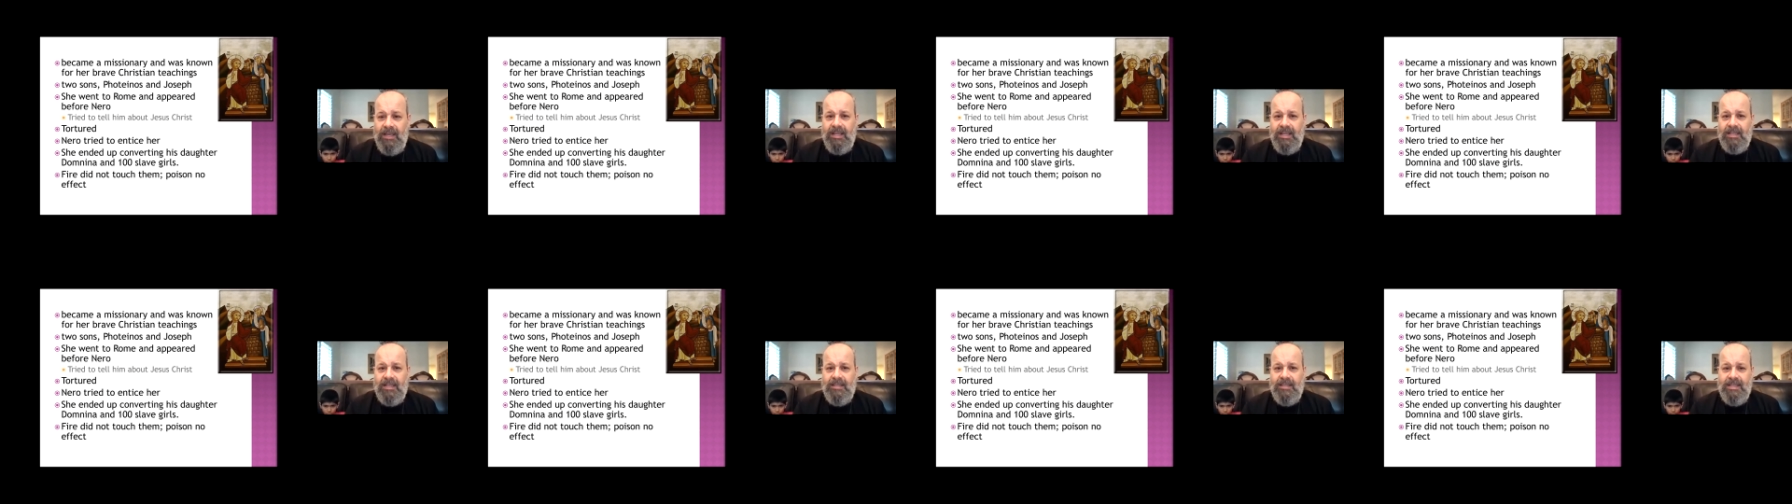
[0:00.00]

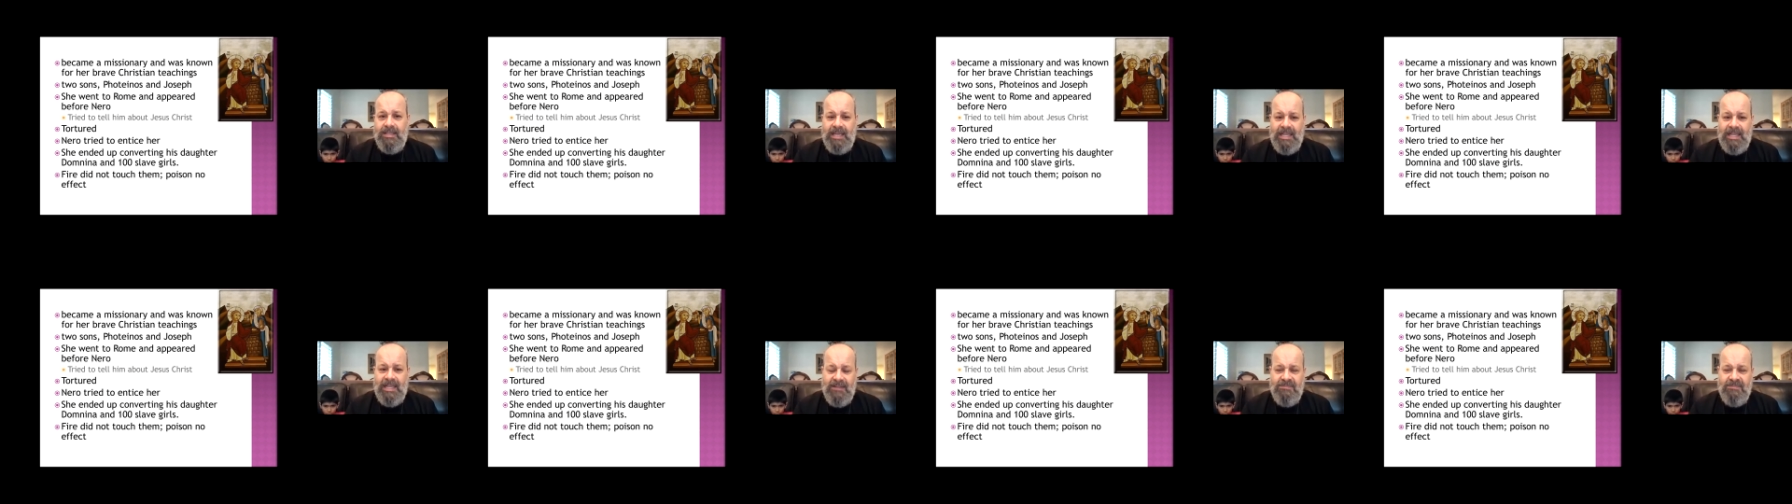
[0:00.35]
at the
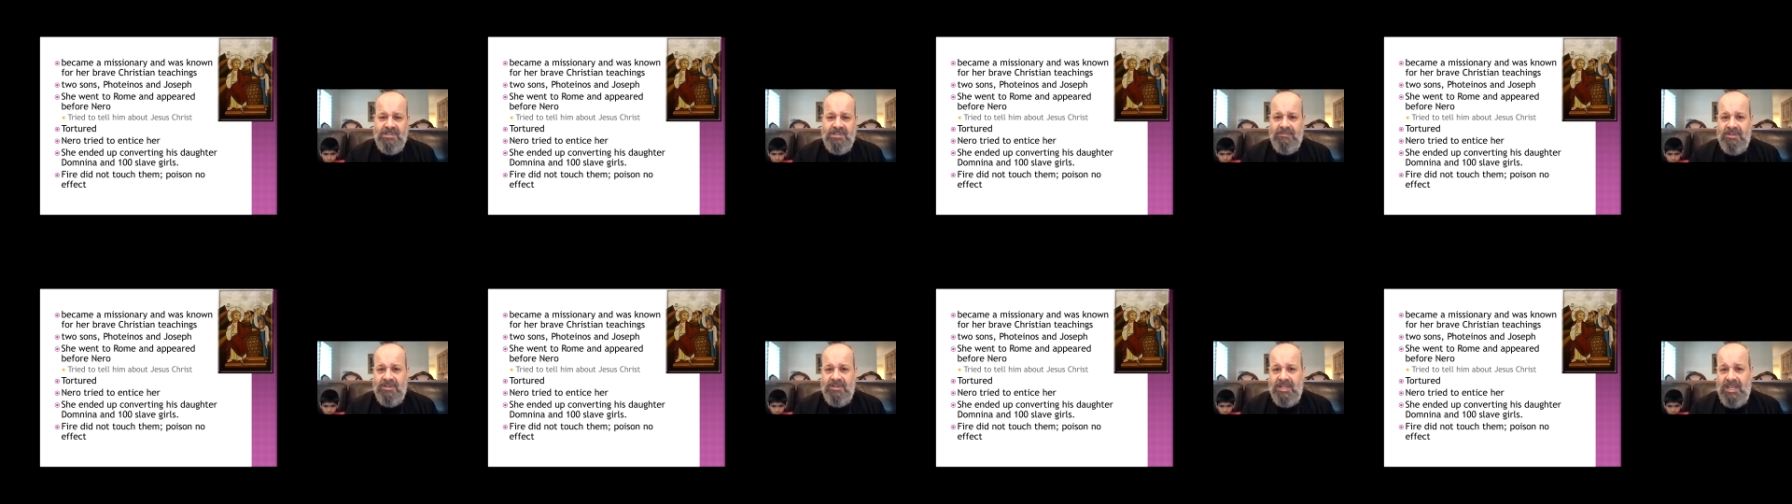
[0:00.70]
end of
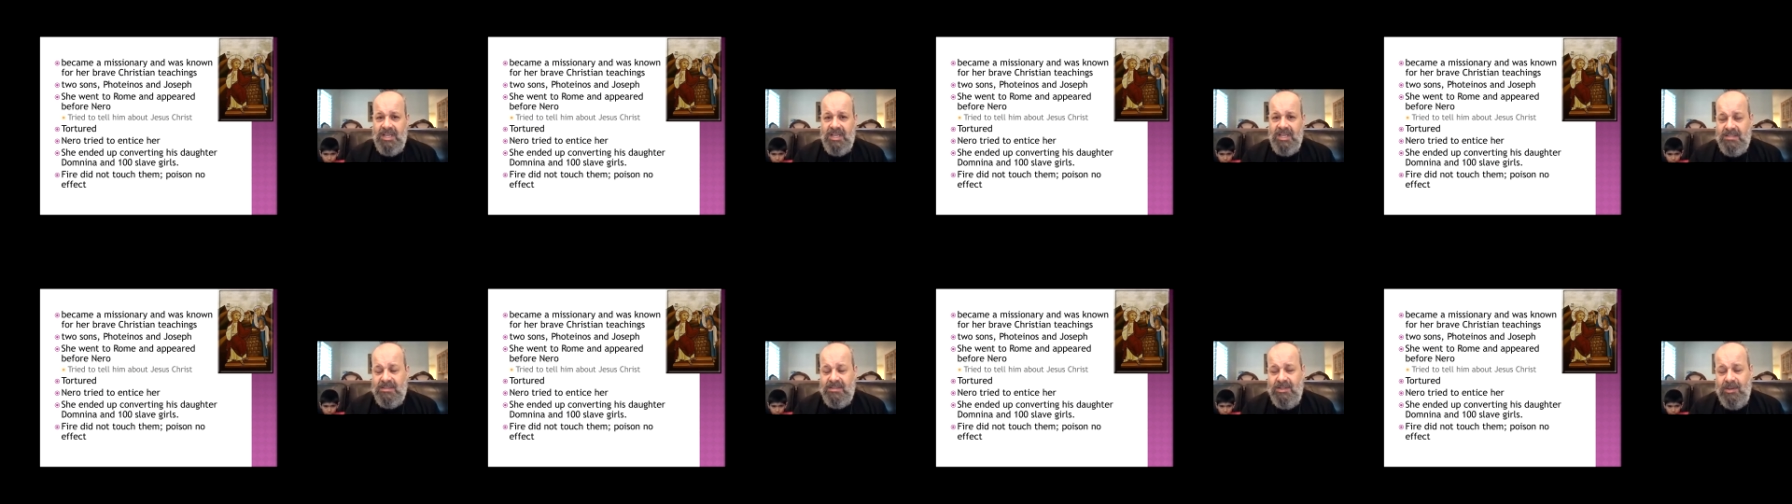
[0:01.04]
seven
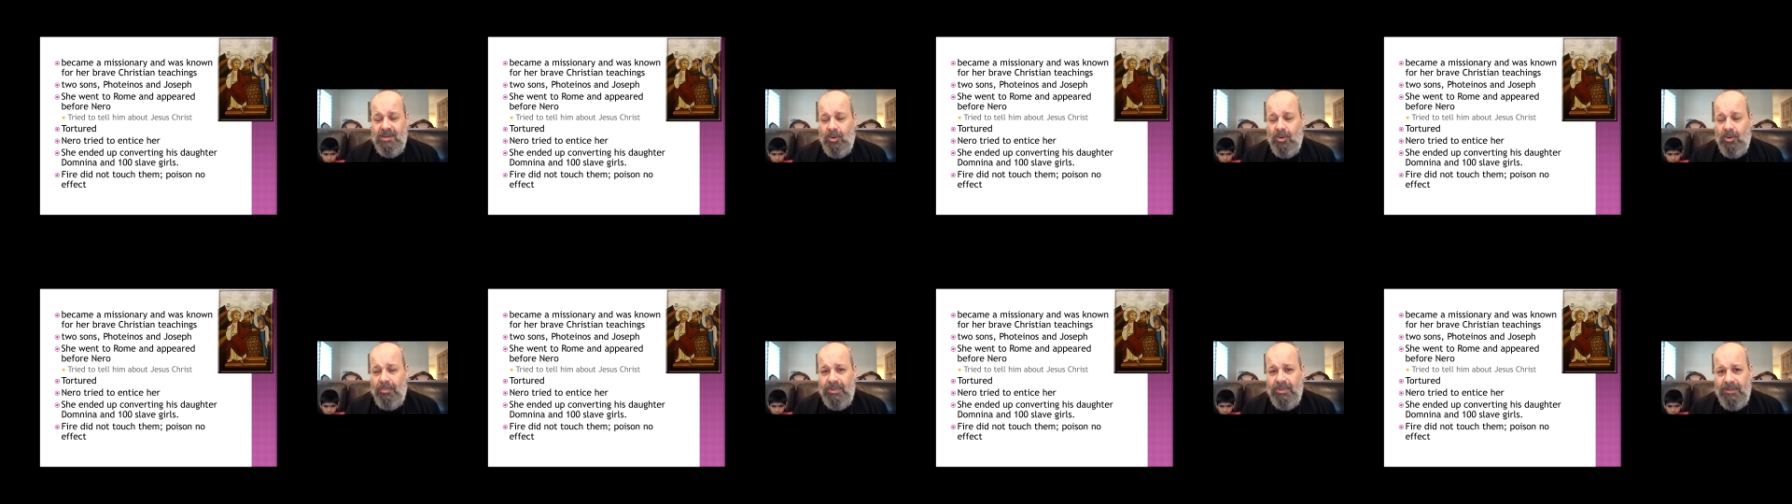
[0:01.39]
days, they
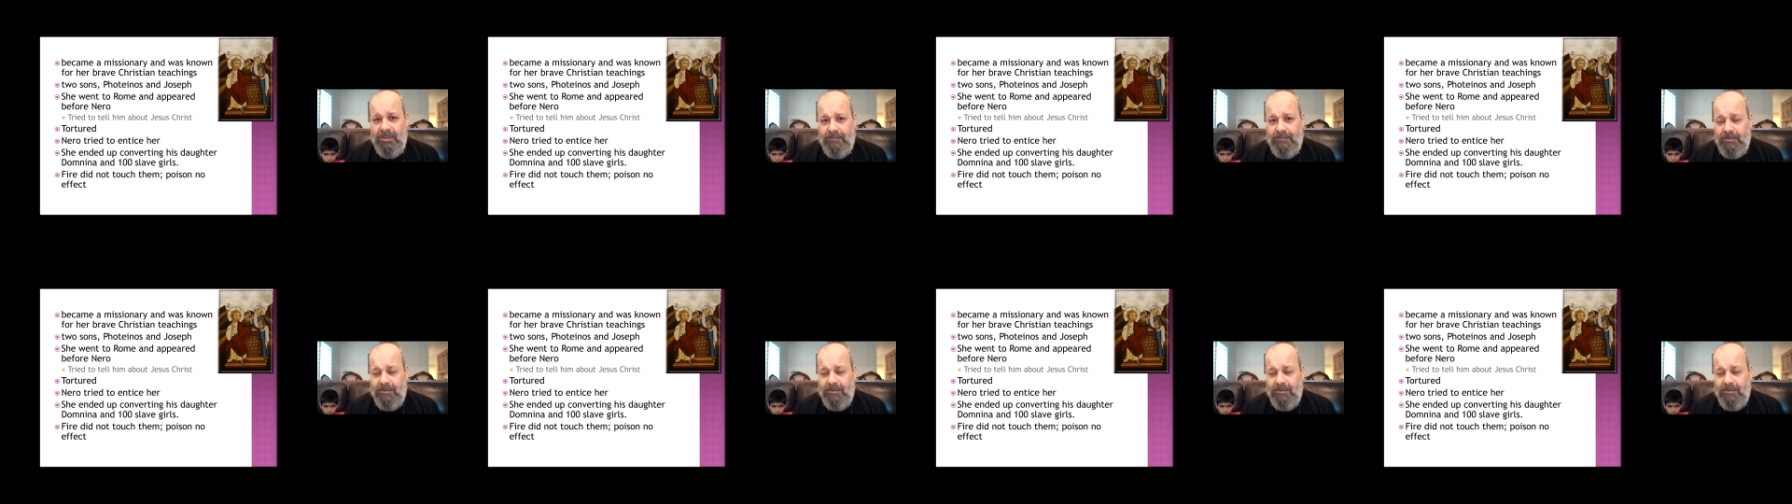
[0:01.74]
opened the